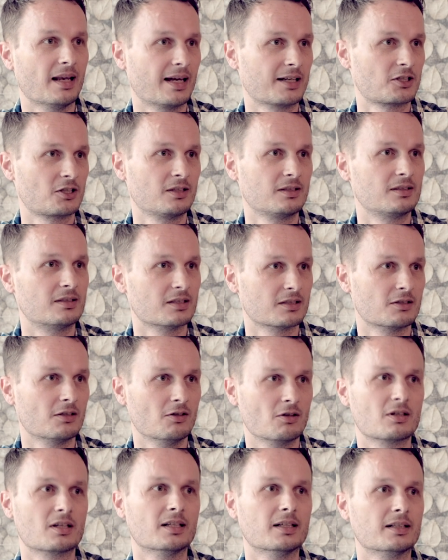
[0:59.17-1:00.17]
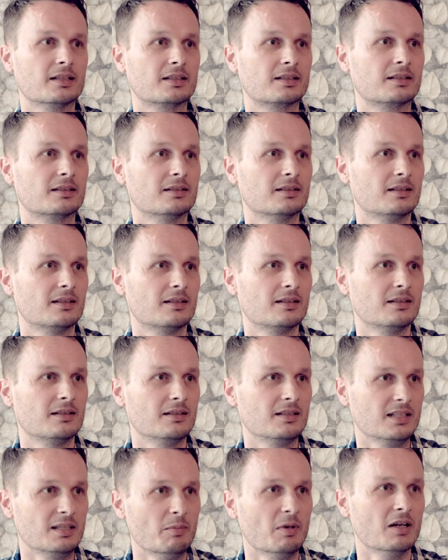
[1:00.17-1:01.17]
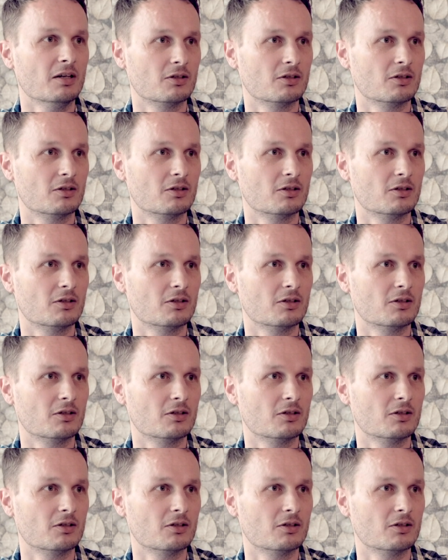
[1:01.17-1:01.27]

actually doesn't look like email